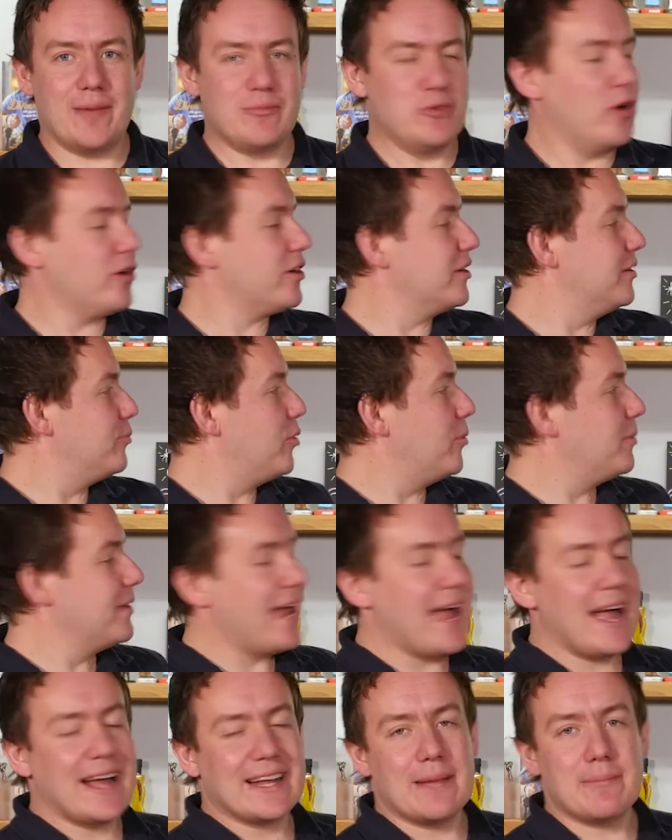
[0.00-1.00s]
I'm not going to probably
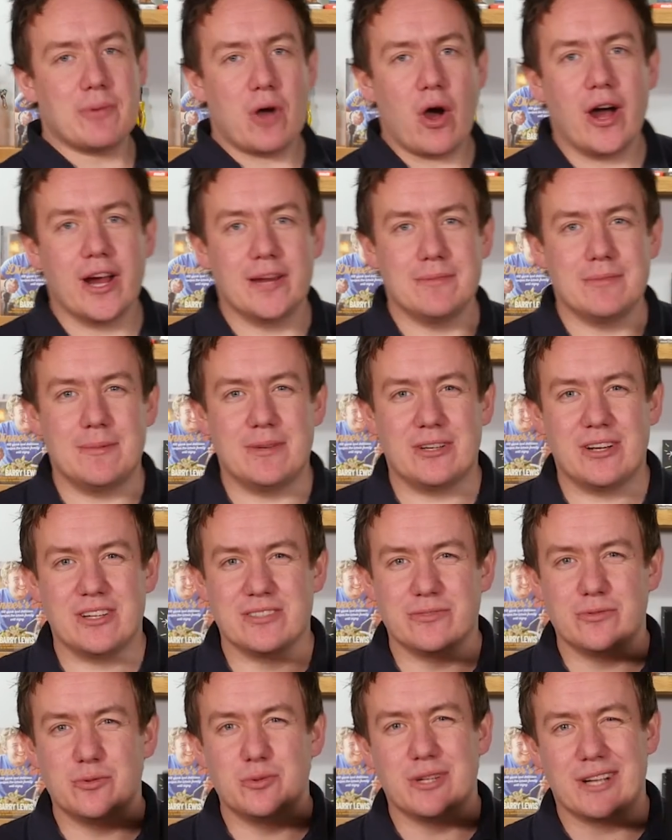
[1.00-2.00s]
hang it behind me because
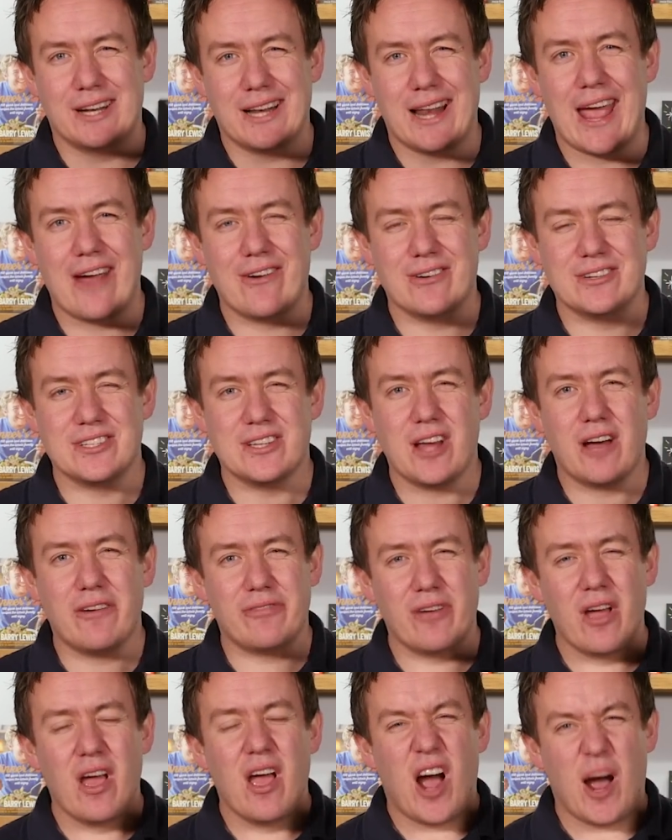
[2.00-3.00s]
of all the glare and
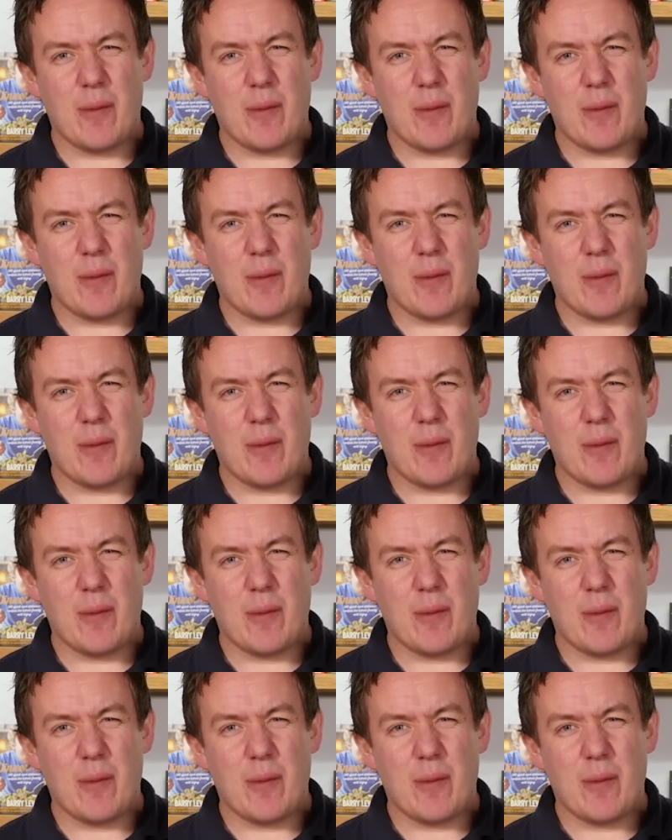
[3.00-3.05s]
stuff.